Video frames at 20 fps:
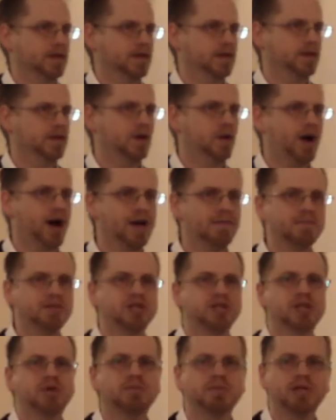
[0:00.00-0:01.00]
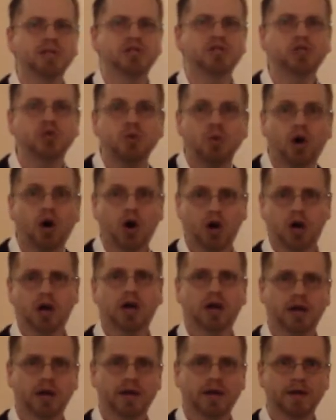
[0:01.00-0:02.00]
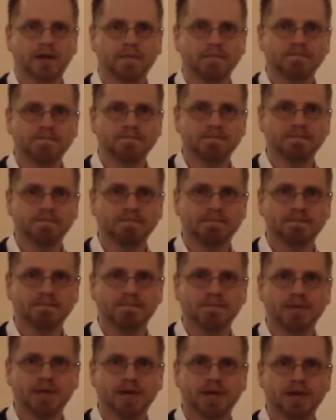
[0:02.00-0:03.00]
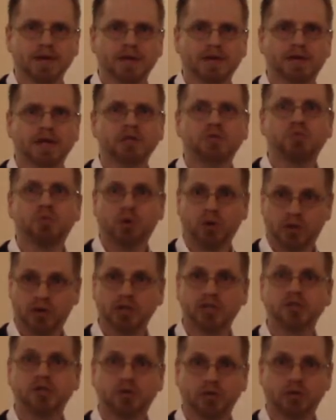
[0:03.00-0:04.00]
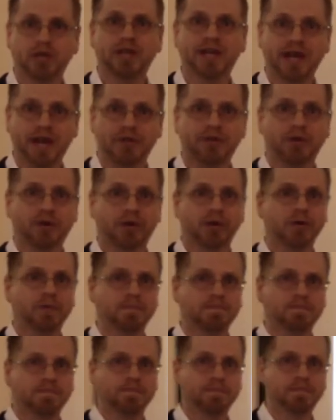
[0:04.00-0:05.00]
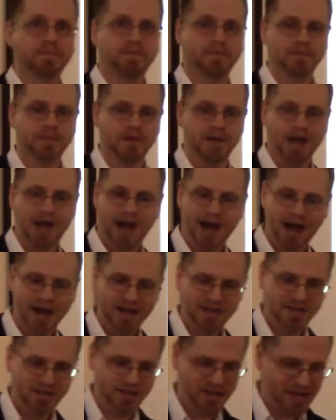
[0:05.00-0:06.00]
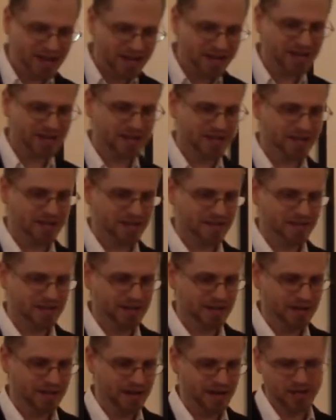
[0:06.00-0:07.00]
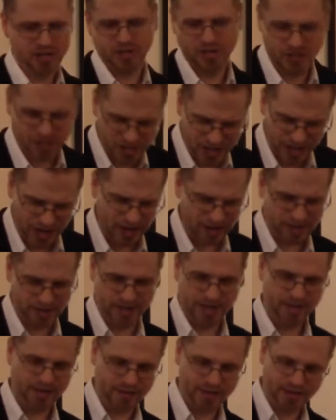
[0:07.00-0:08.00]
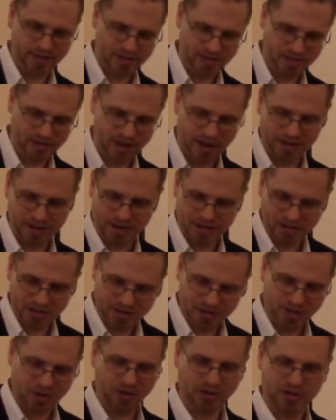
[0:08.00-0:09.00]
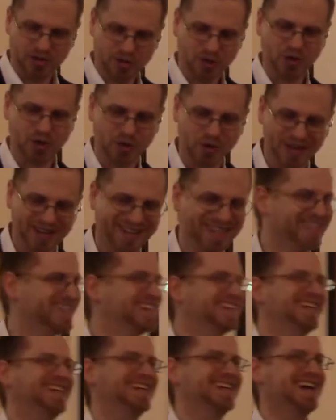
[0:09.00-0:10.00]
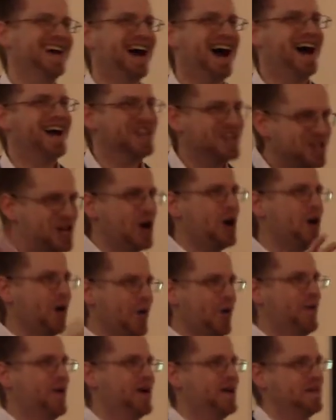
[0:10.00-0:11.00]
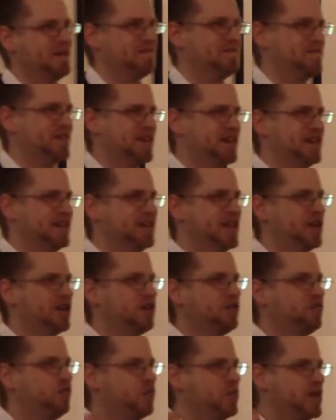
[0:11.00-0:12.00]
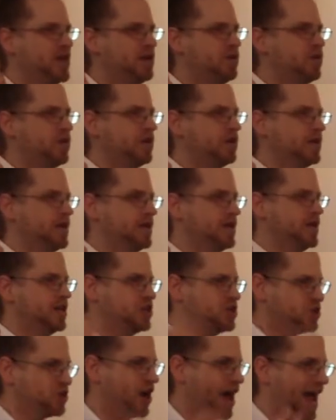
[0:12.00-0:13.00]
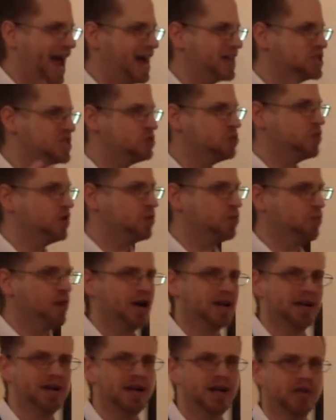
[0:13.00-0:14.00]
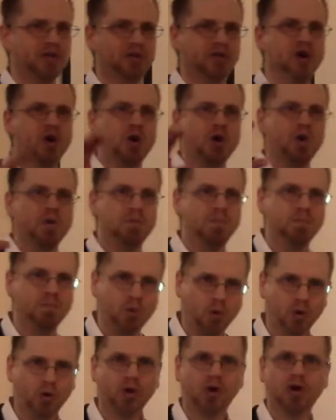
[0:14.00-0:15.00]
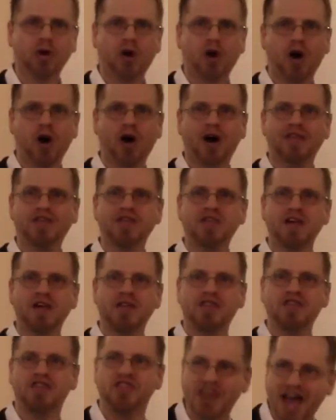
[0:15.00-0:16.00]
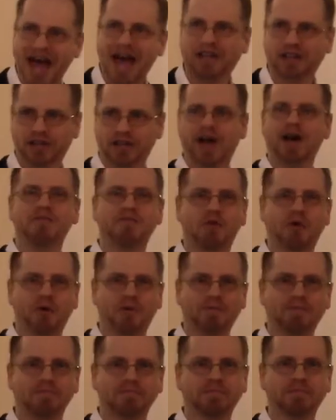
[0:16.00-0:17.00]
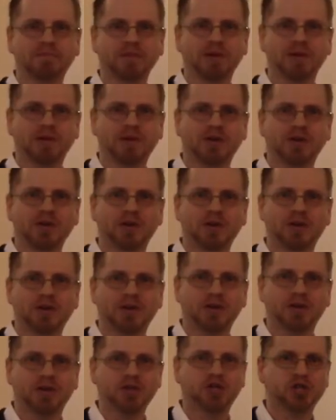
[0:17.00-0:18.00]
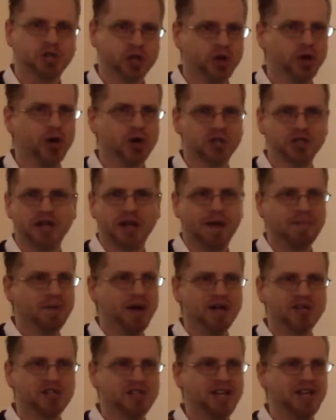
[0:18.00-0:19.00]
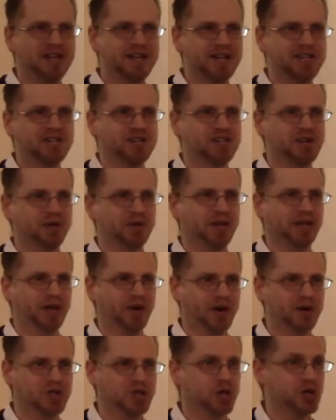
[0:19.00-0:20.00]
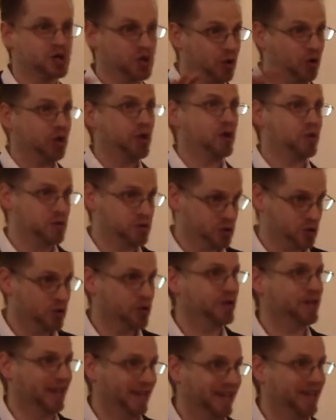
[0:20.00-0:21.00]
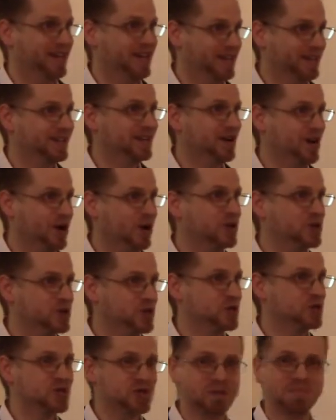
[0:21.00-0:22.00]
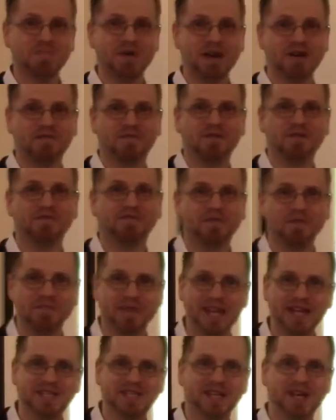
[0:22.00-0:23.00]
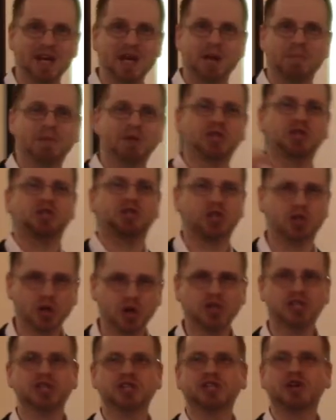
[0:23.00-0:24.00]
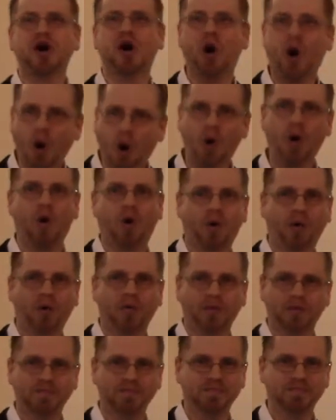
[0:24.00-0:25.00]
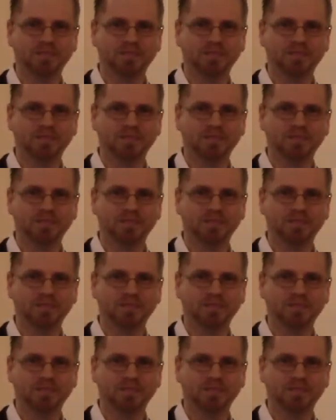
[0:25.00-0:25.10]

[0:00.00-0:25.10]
you know, I'm as human as you are. Let's work this through together. I think, I shouldn't say I think, that's not necessarily true. I know that if we interacted with one another more on that level, the church, and I'm not saying necessarily our church, although certainly our church could benefit from this. But the church as a whole,